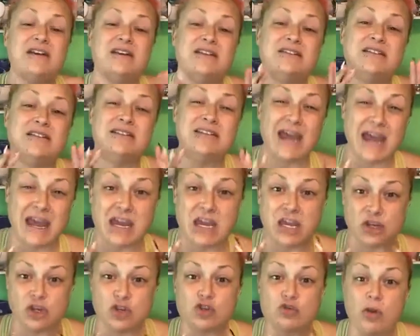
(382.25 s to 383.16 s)
to take
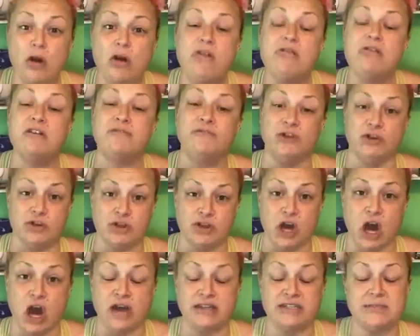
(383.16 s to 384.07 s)
control of your
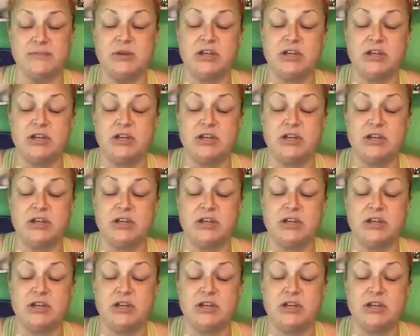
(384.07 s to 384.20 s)
thoughts,